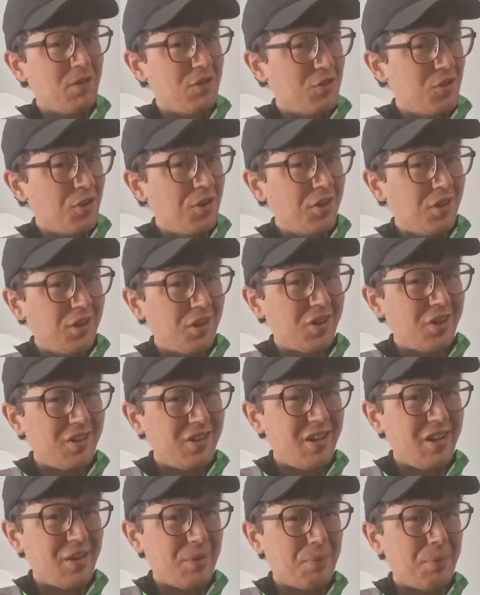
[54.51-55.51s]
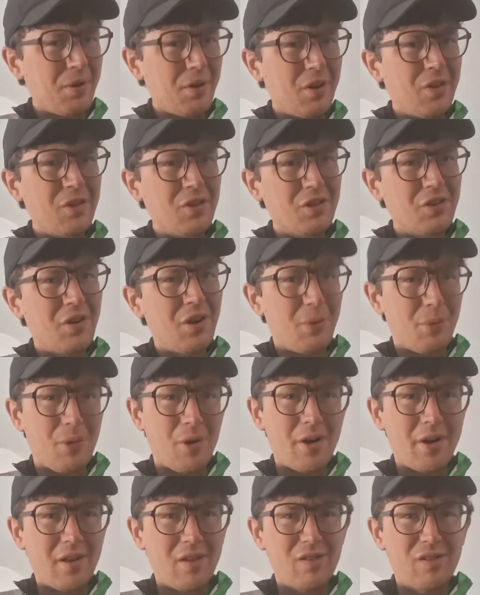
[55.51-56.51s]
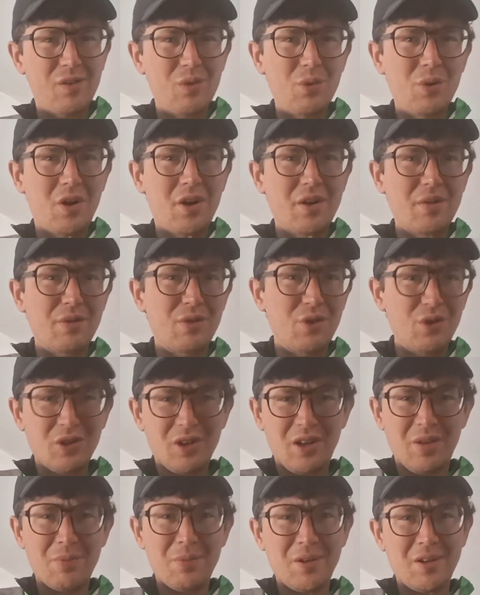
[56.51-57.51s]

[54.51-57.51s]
it's not a good idea to put it on your arm while it's still kind of cooking,